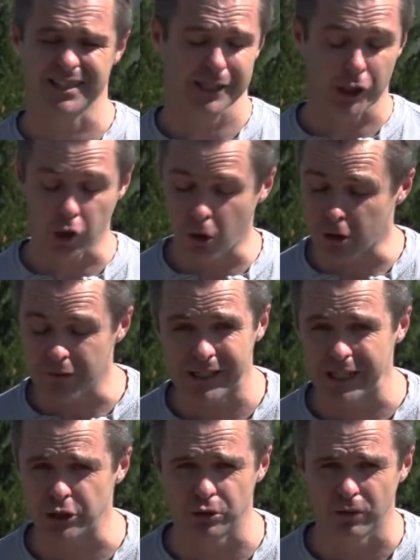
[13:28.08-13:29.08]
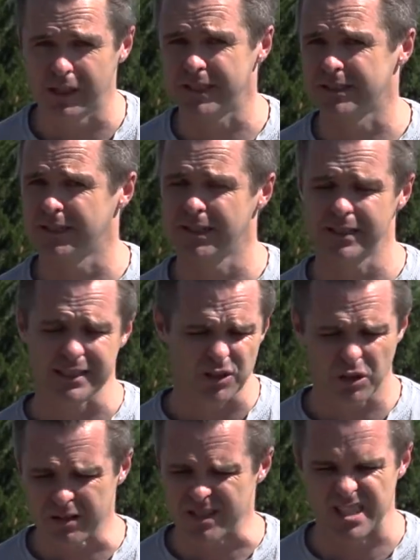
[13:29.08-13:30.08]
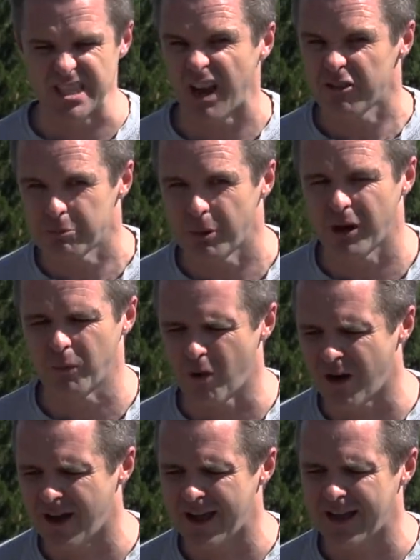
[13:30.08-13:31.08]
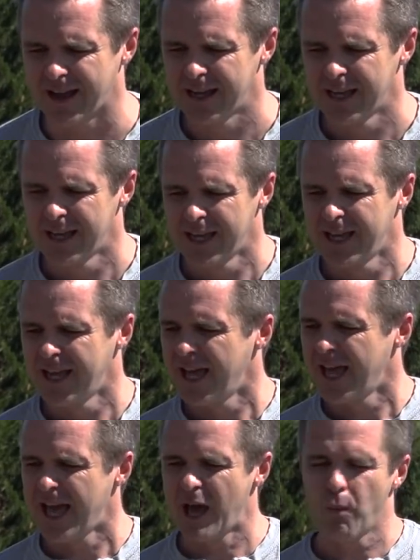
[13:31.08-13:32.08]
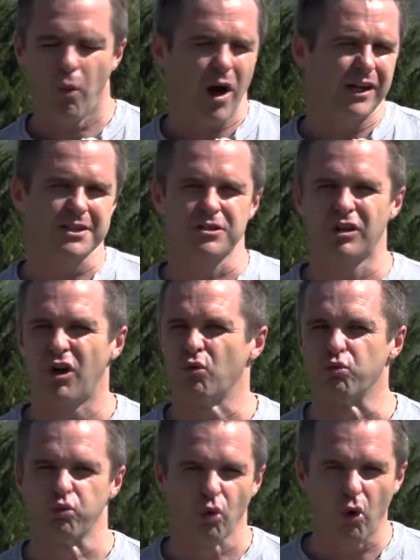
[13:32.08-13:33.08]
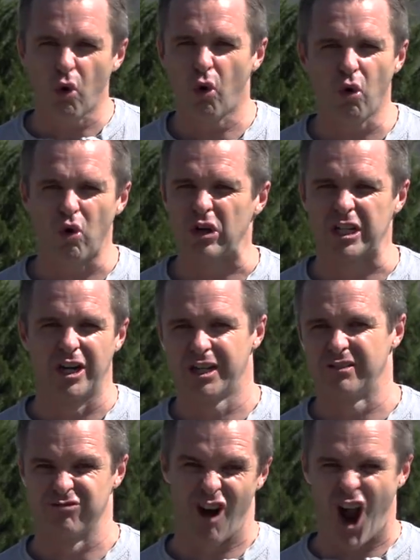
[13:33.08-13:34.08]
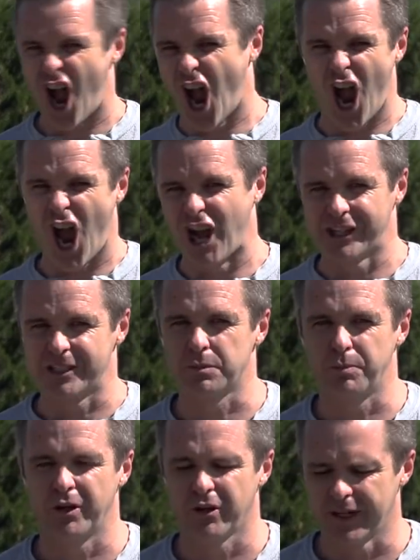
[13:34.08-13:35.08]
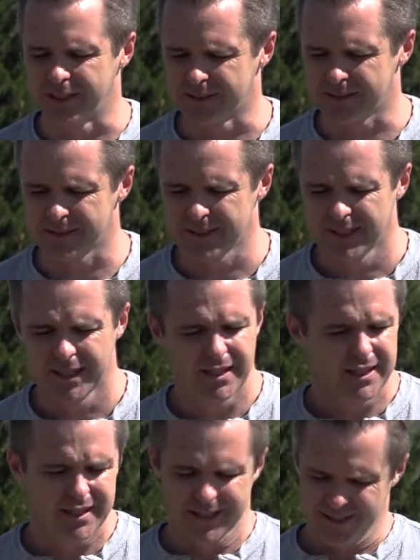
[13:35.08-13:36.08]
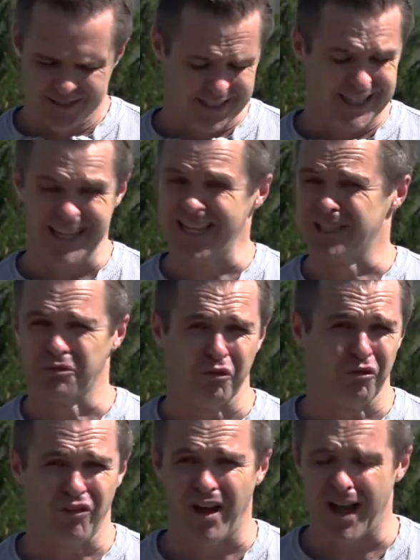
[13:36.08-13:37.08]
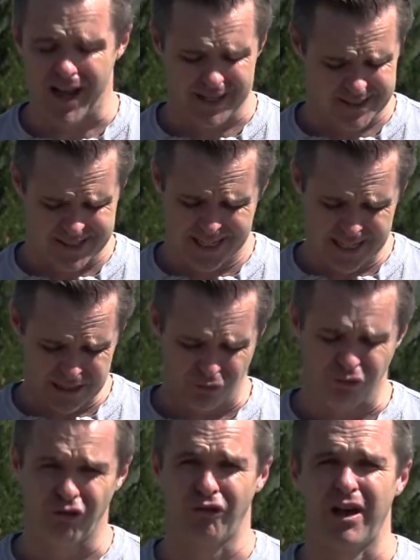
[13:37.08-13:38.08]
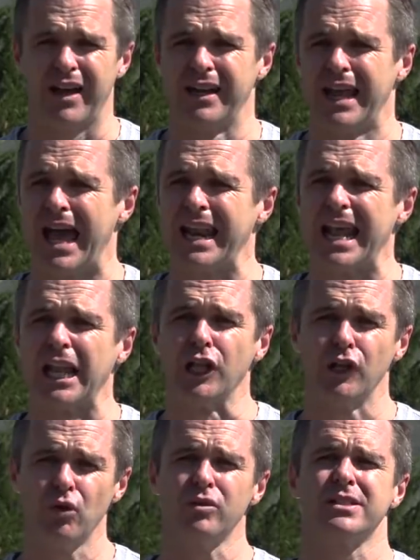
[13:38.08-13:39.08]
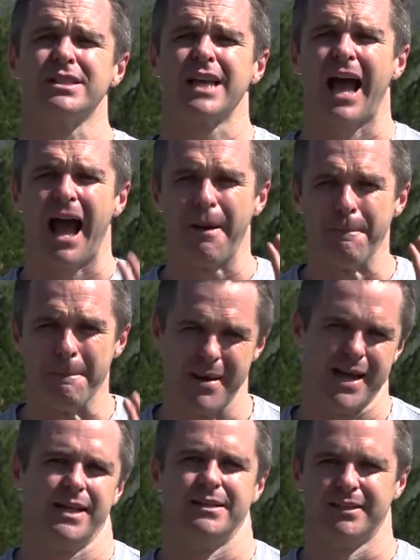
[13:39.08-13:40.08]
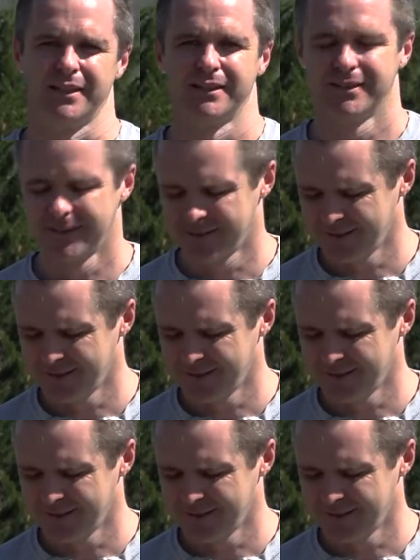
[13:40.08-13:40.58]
There's a lot of electronics in it. There's a lot of stuff by wire. And while it's not a raw kind of experience, it's fast, it's fun, and it looks amazing.